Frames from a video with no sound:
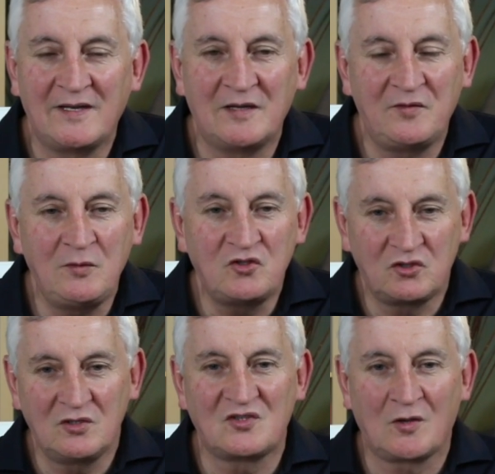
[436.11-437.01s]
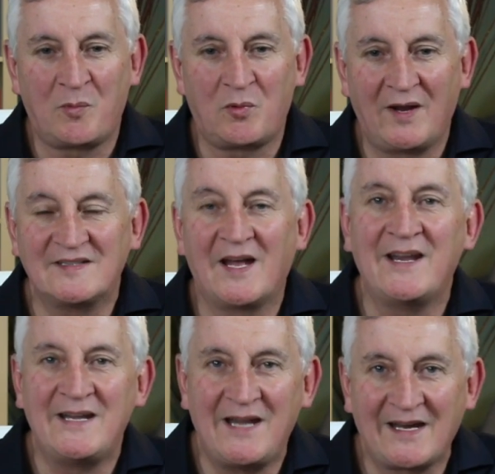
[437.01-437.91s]
If you choose to operate a
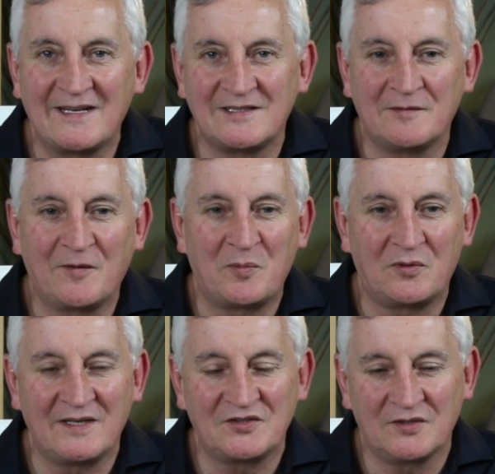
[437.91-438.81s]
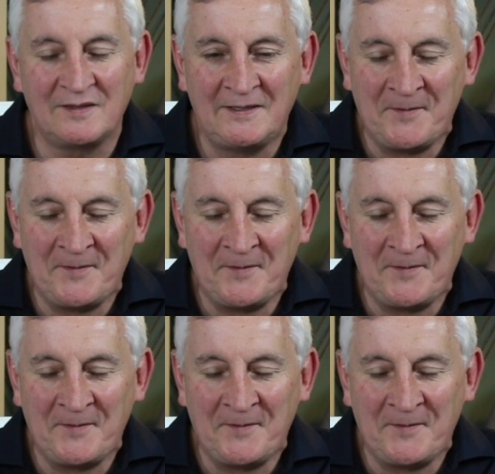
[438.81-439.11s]
negative operation